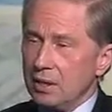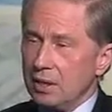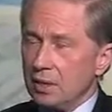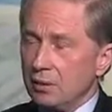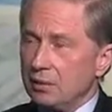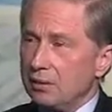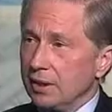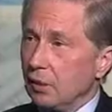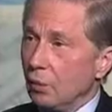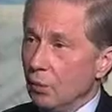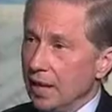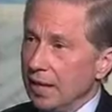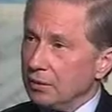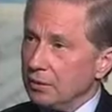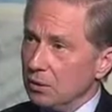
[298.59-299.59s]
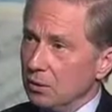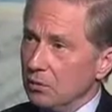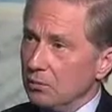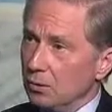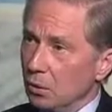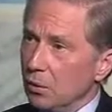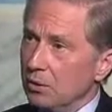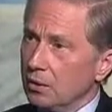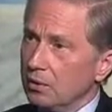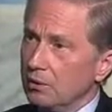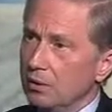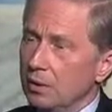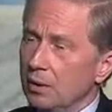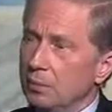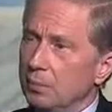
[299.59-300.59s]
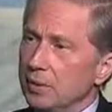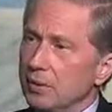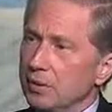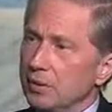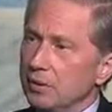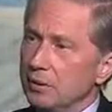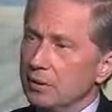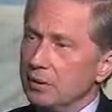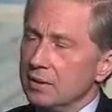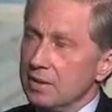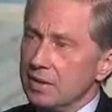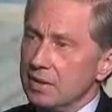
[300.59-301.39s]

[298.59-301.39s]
I looked at Orlando, Florida. They're building a